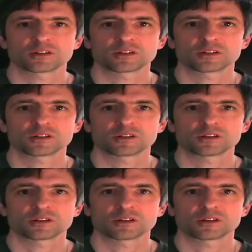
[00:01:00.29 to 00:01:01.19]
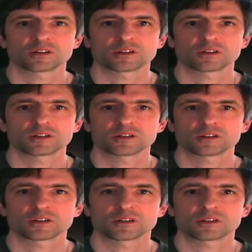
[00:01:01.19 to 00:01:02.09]

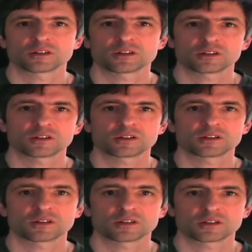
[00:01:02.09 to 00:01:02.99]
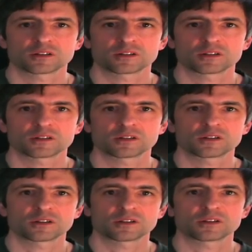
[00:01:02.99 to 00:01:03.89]

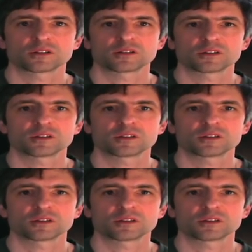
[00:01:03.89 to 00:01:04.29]
(not speaking)